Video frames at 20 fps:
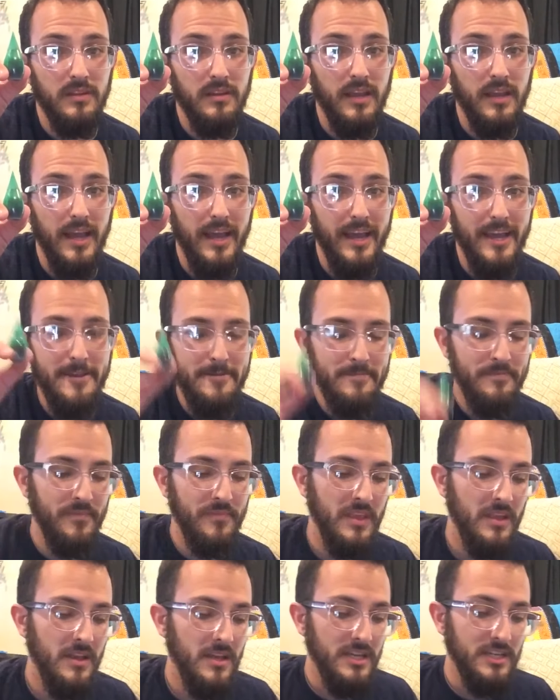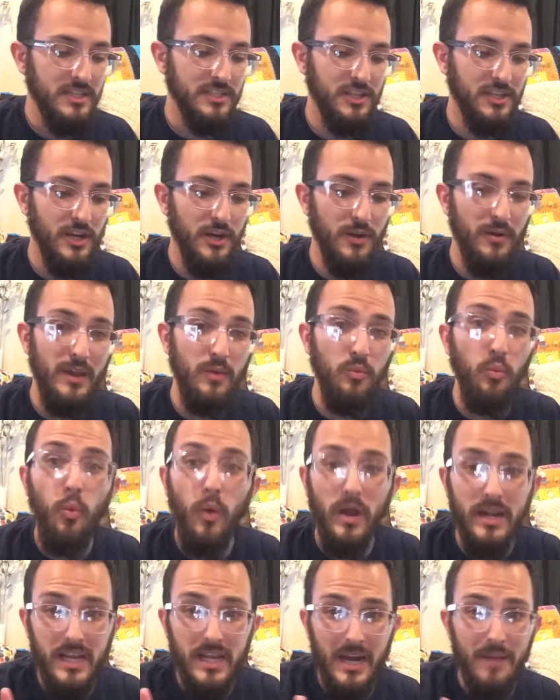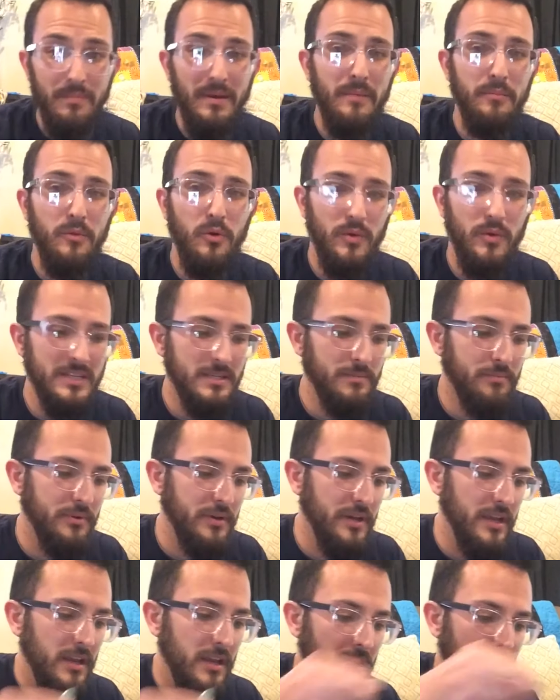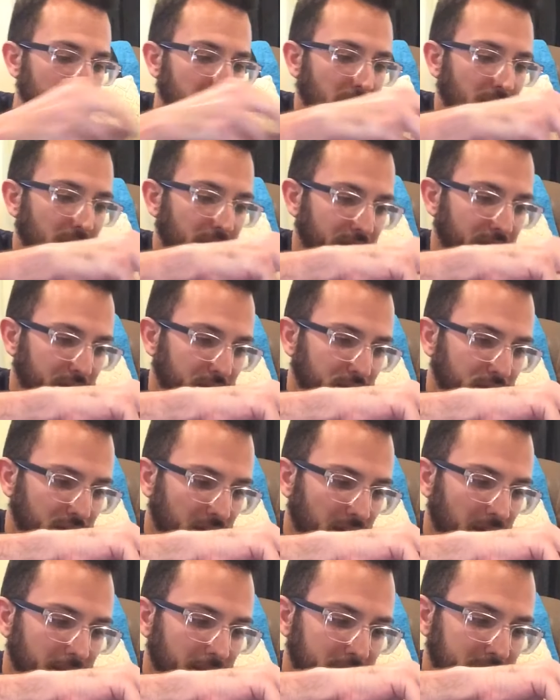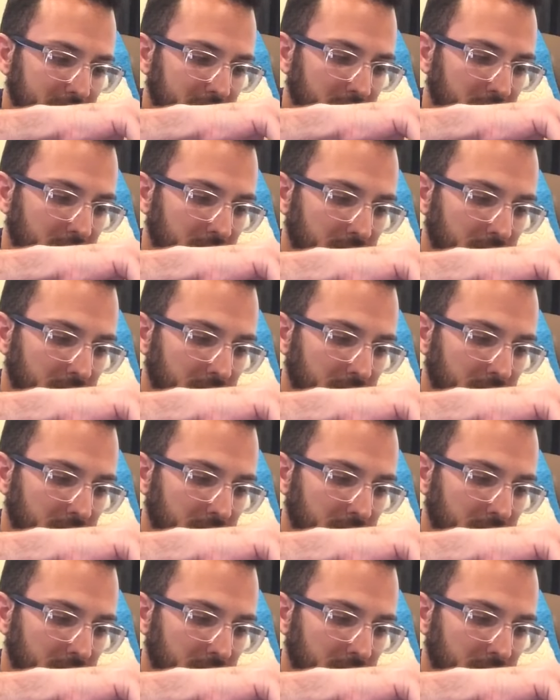Okay? So in 1 cup, I'm going to put a few drops